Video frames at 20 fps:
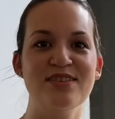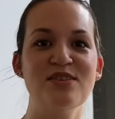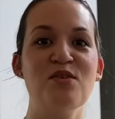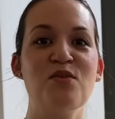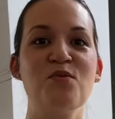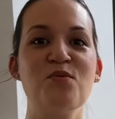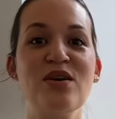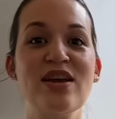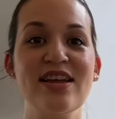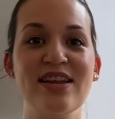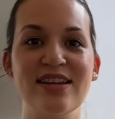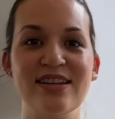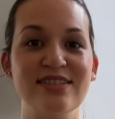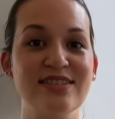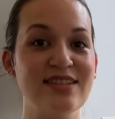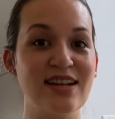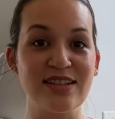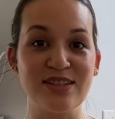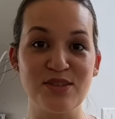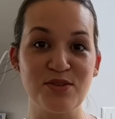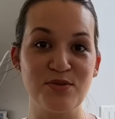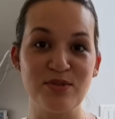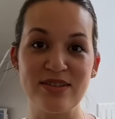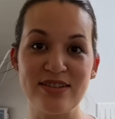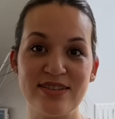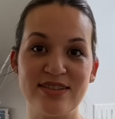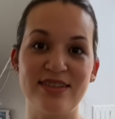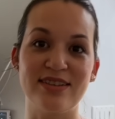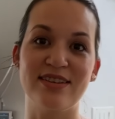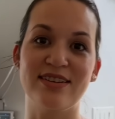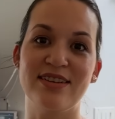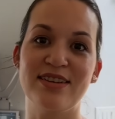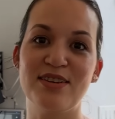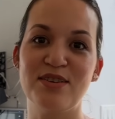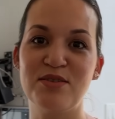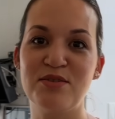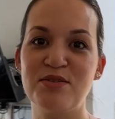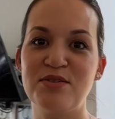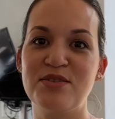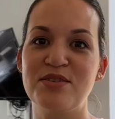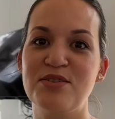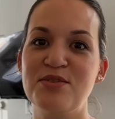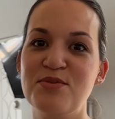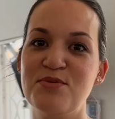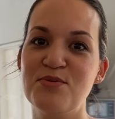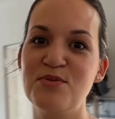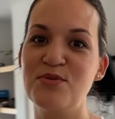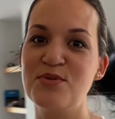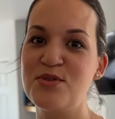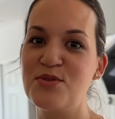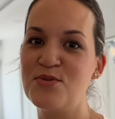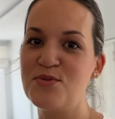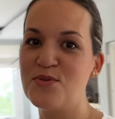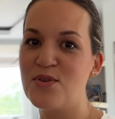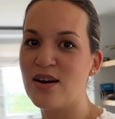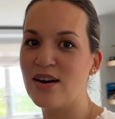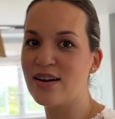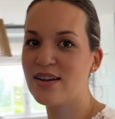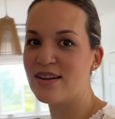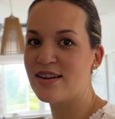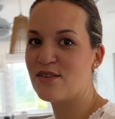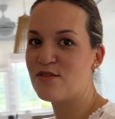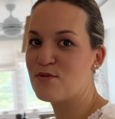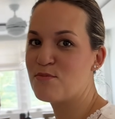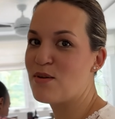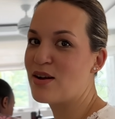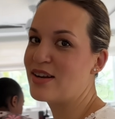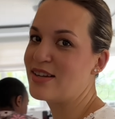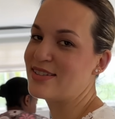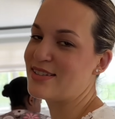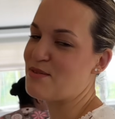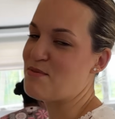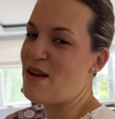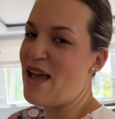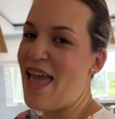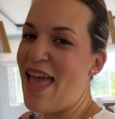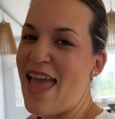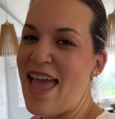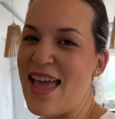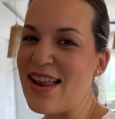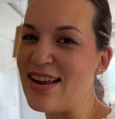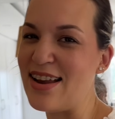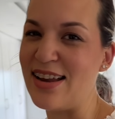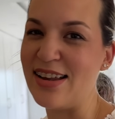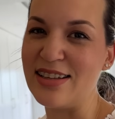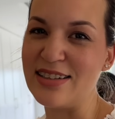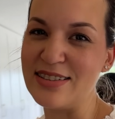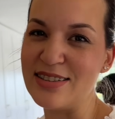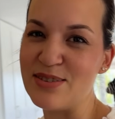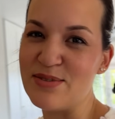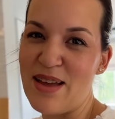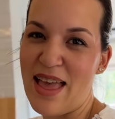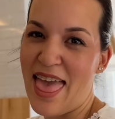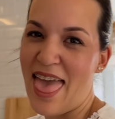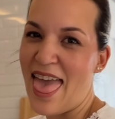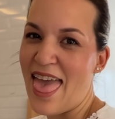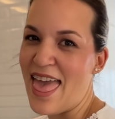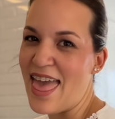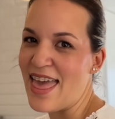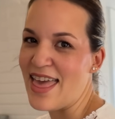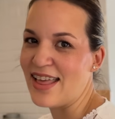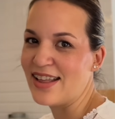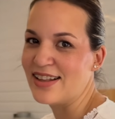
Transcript: man. No, wait, it's not you this either. You know, you want to hear everybody say, wait, Liz, wait.